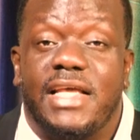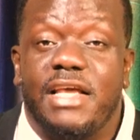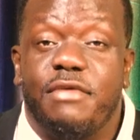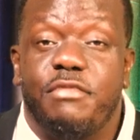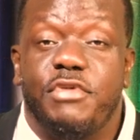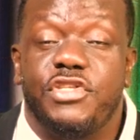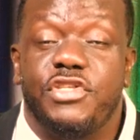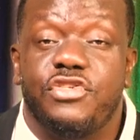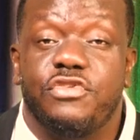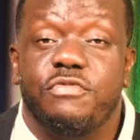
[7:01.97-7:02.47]

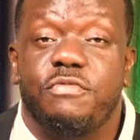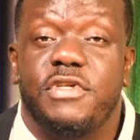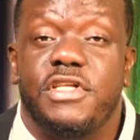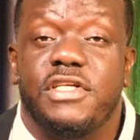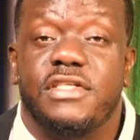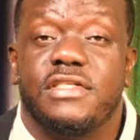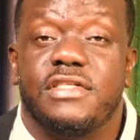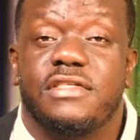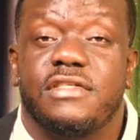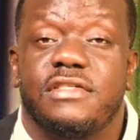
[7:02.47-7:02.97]
came into
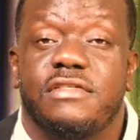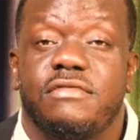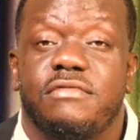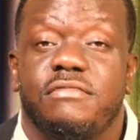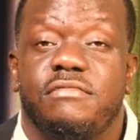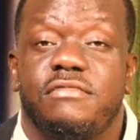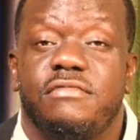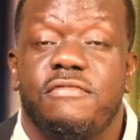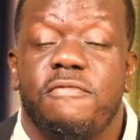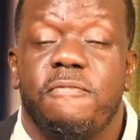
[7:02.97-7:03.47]
place.
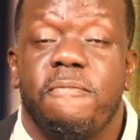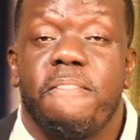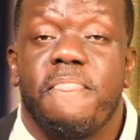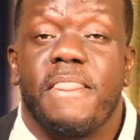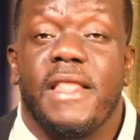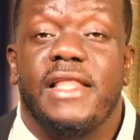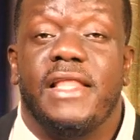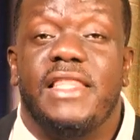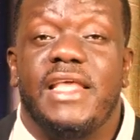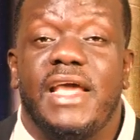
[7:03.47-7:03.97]

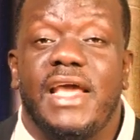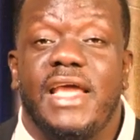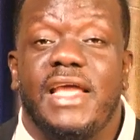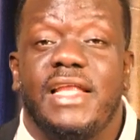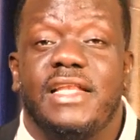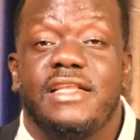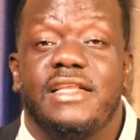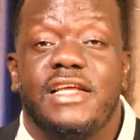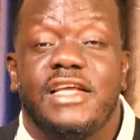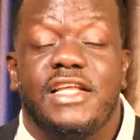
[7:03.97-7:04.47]

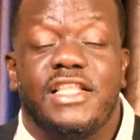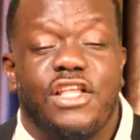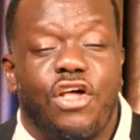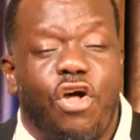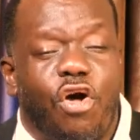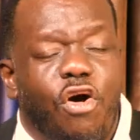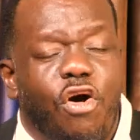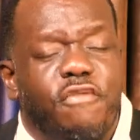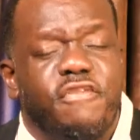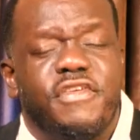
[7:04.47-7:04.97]
Then the
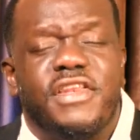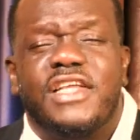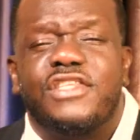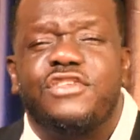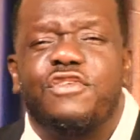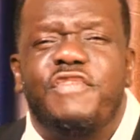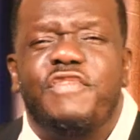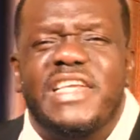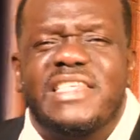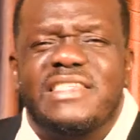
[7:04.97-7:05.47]

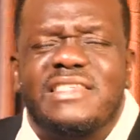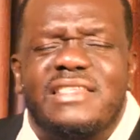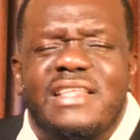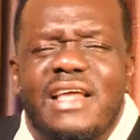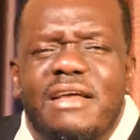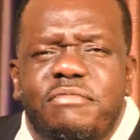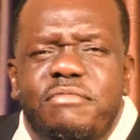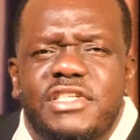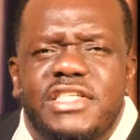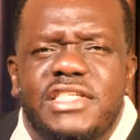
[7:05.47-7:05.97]
covenant of
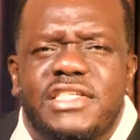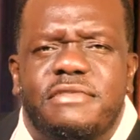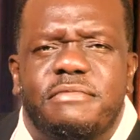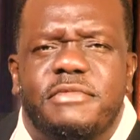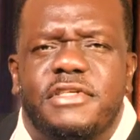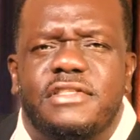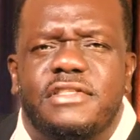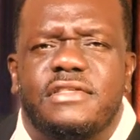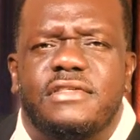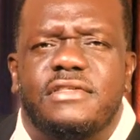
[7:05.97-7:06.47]

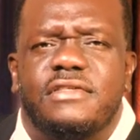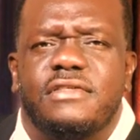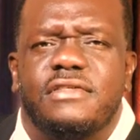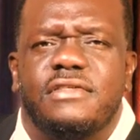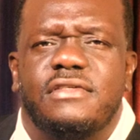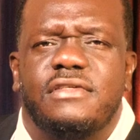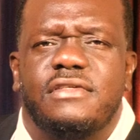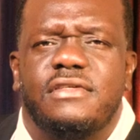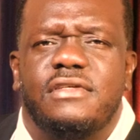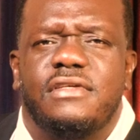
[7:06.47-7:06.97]
establishment.
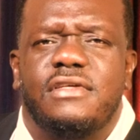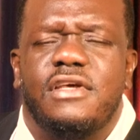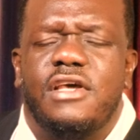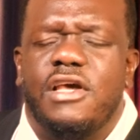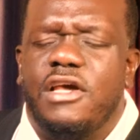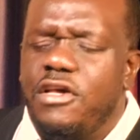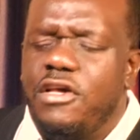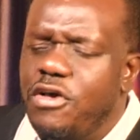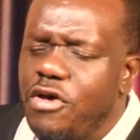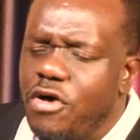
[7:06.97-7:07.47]

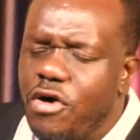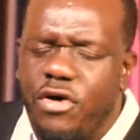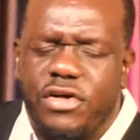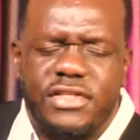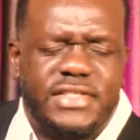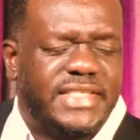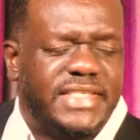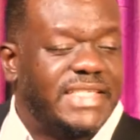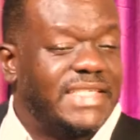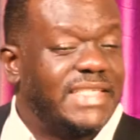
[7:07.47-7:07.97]

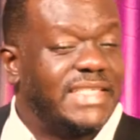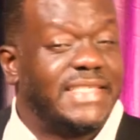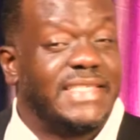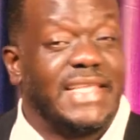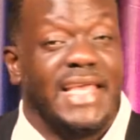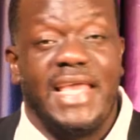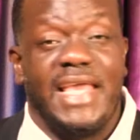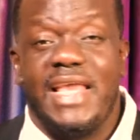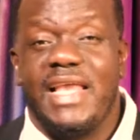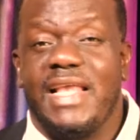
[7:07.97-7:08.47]
God
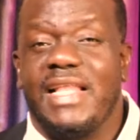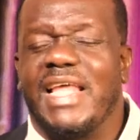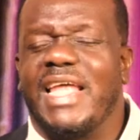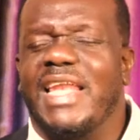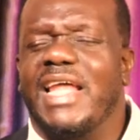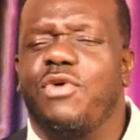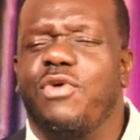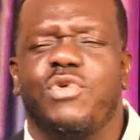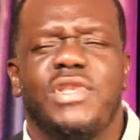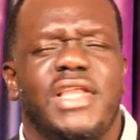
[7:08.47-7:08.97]
saying
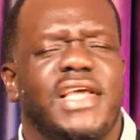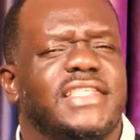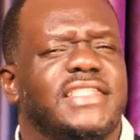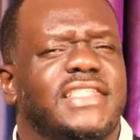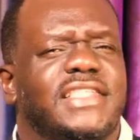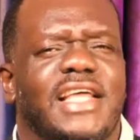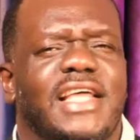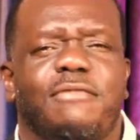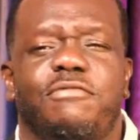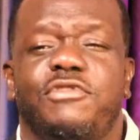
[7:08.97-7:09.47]
that I will
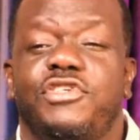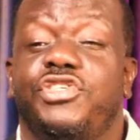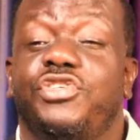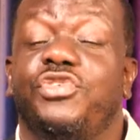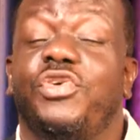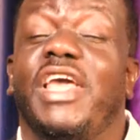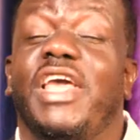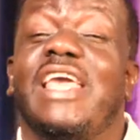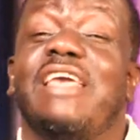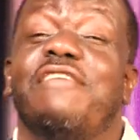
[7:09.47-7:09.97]
establish
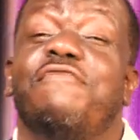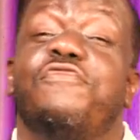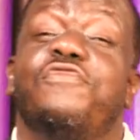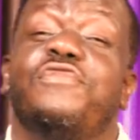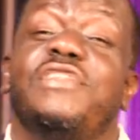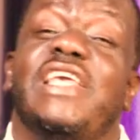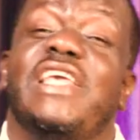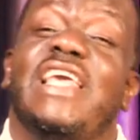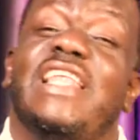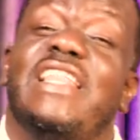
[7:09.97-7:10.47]
you
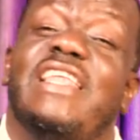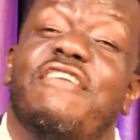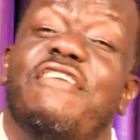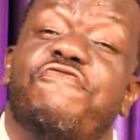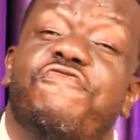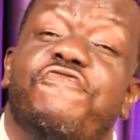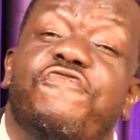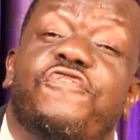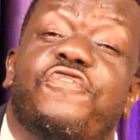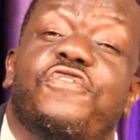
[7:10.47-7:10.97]
even in a
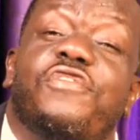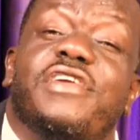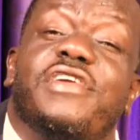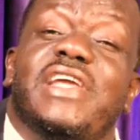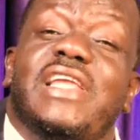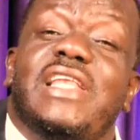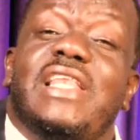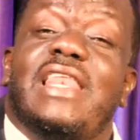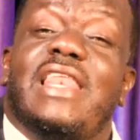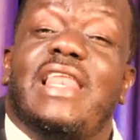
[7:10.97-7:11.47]

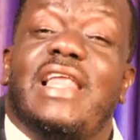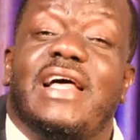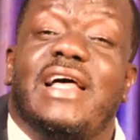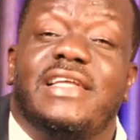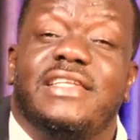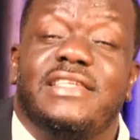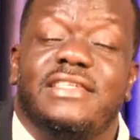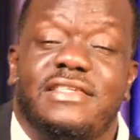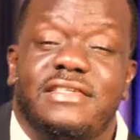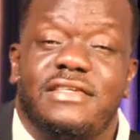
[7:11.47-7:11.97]
foreign
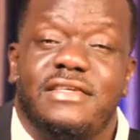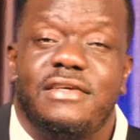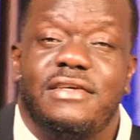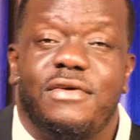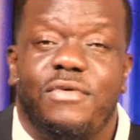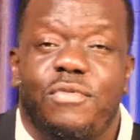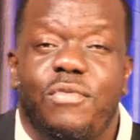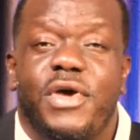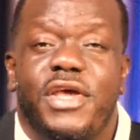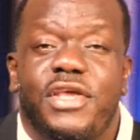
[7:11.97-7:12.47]
land
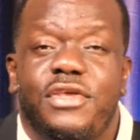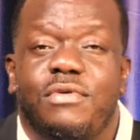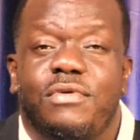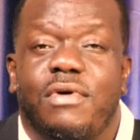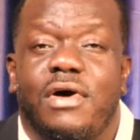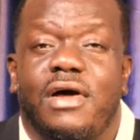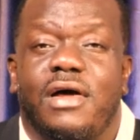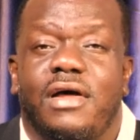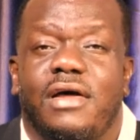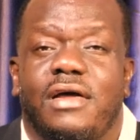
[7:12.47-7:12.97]
where
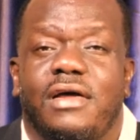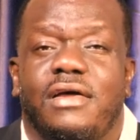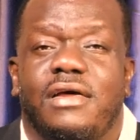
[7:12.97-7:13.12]
you are.